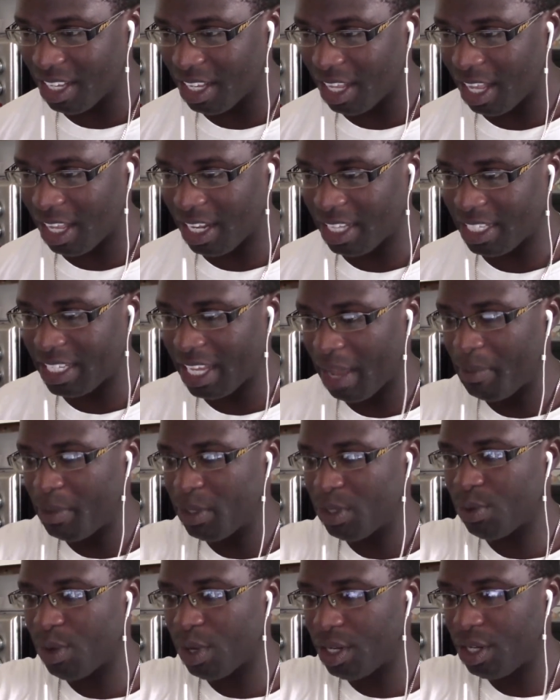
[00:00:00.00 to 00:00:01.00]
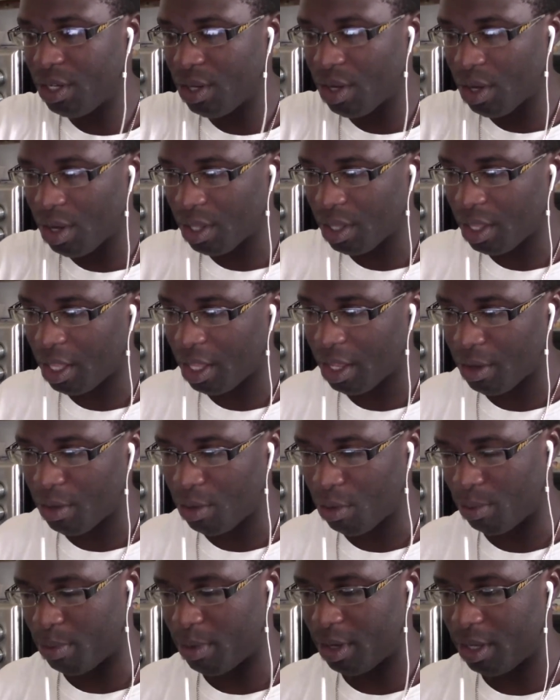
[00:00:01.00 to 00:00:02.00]
The time is running down there.
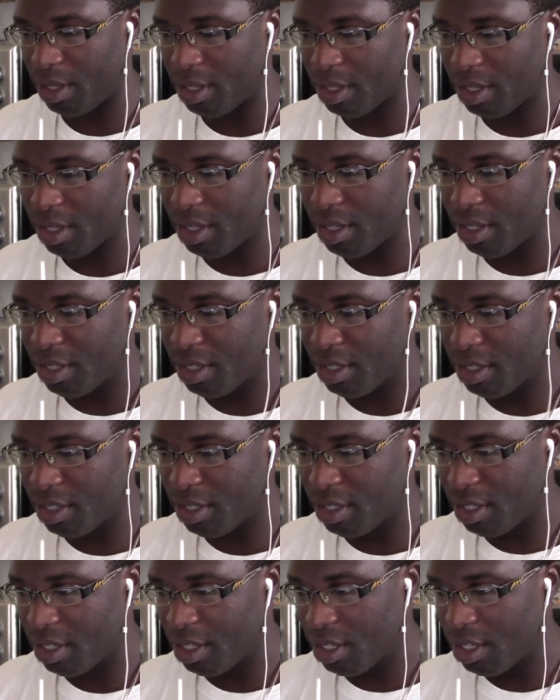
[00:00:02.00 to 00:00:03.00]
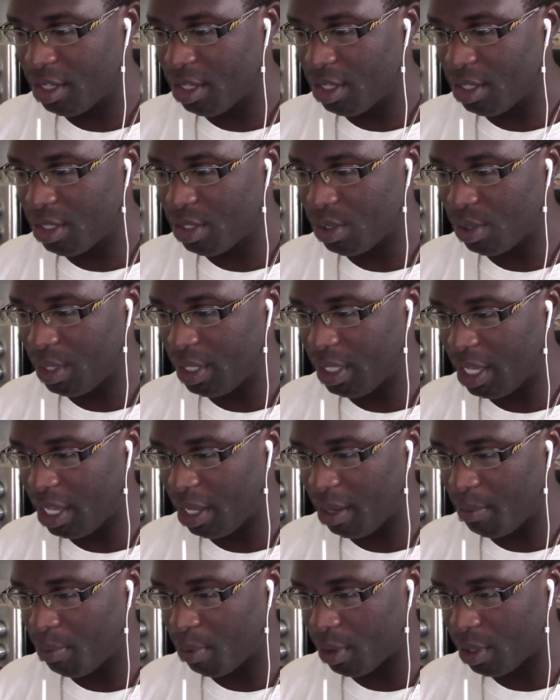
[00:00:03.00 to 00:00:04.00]
Oh boy. So he
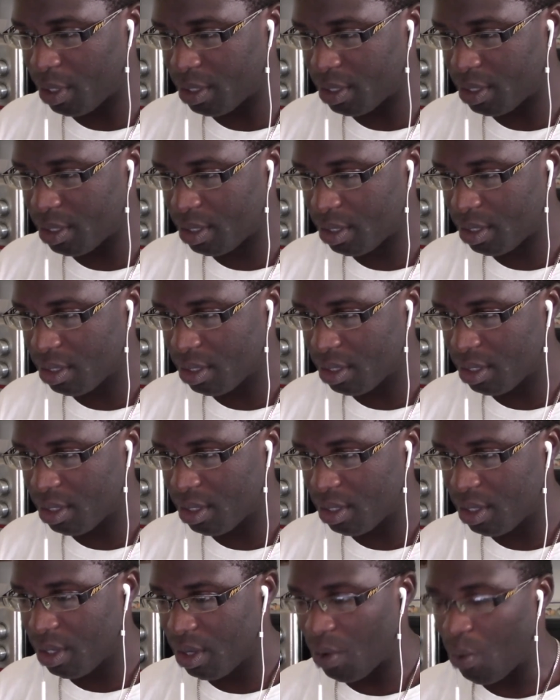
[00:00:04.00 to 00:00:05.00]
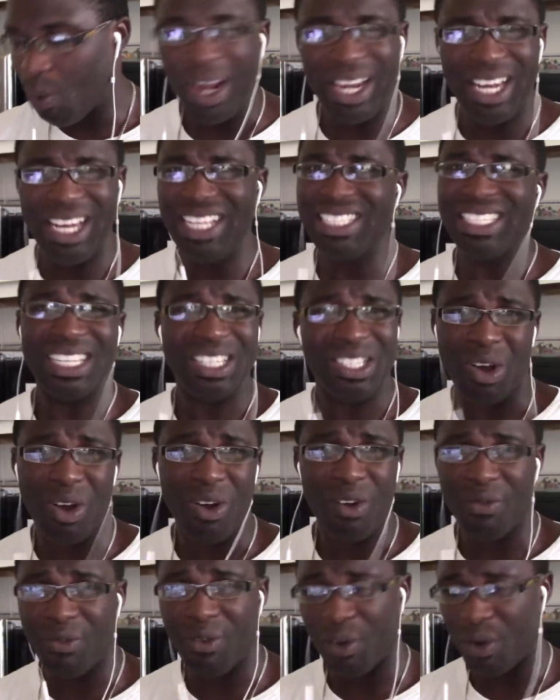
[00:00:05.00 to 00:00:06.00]
gained points. What is the
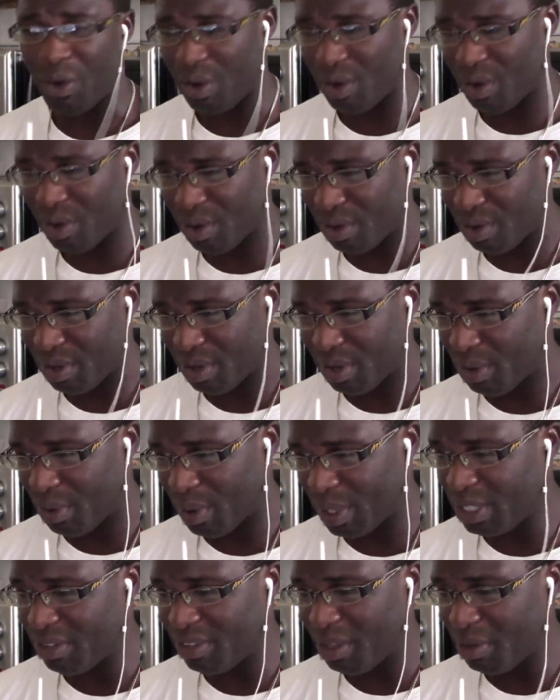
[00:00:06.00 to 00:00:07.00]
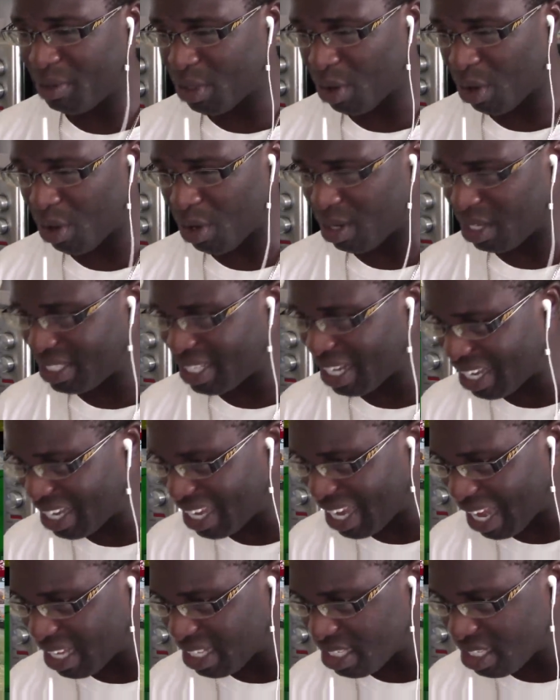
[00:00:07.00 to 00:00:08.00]
dog for? What's the dog? Is that a
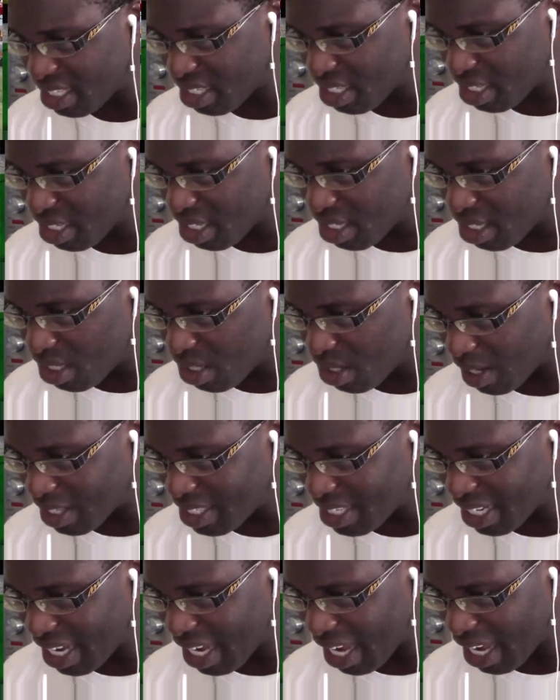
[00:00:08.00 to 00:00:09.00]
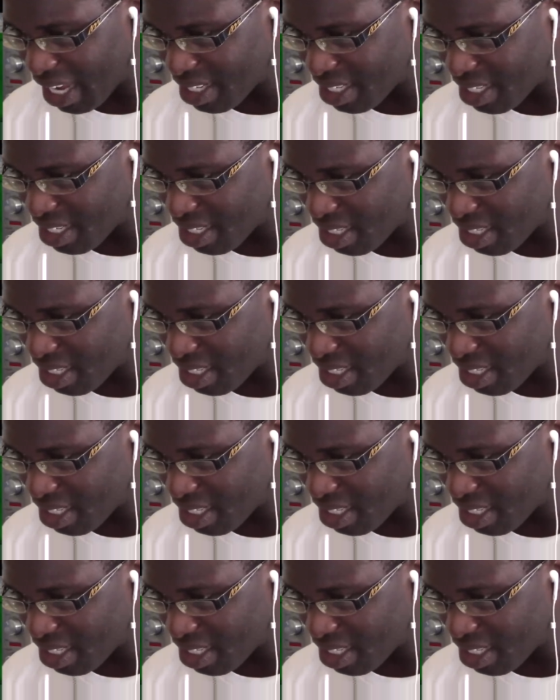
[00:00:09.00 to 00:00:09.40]
cat? That's a cat.